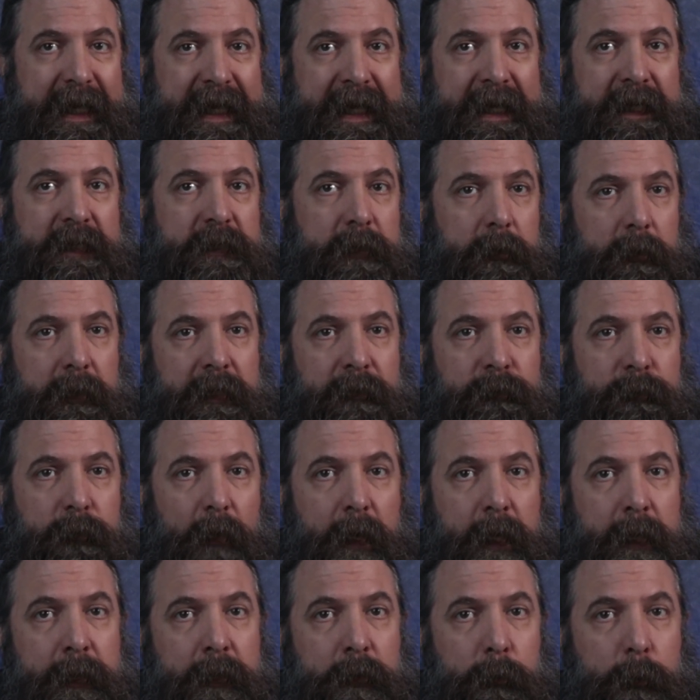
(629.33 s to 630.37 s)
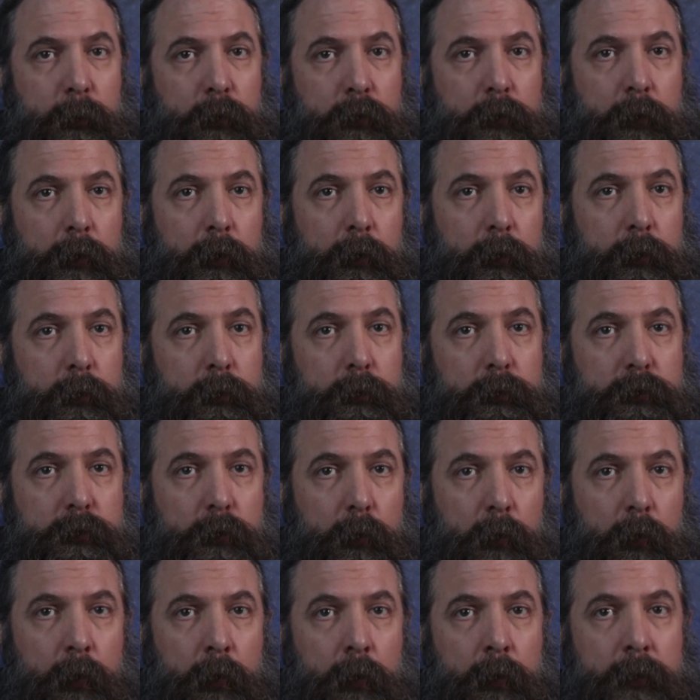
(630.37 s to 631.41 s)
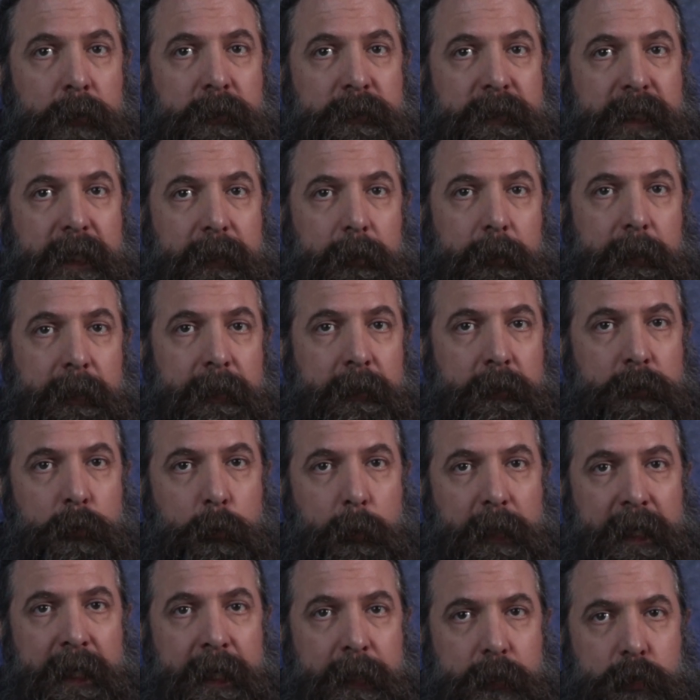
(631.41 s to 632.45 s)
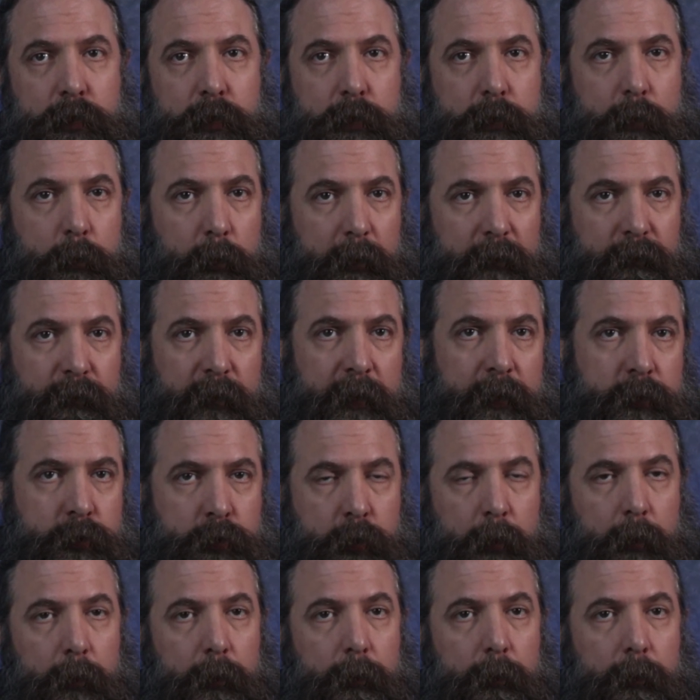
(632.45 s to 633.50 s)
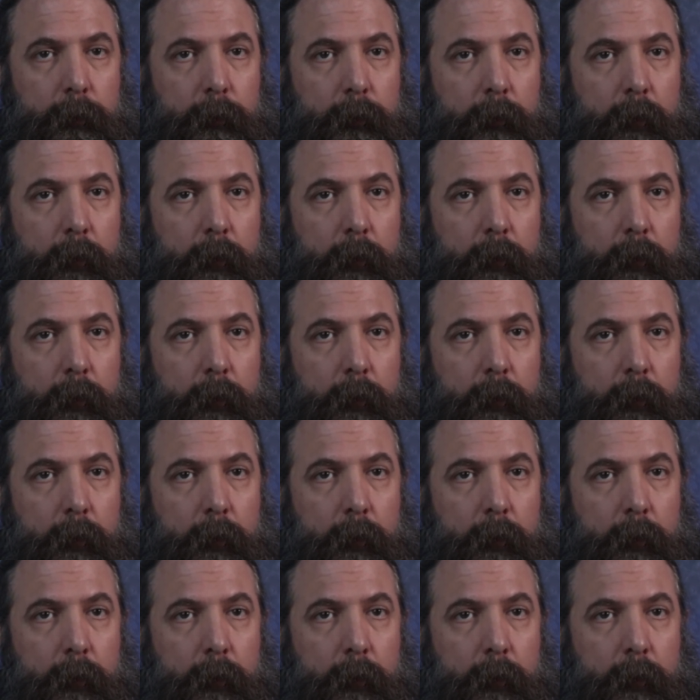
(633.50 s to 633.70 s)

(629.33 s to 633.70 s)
easily findable clues or hooks that lead to each new adventure.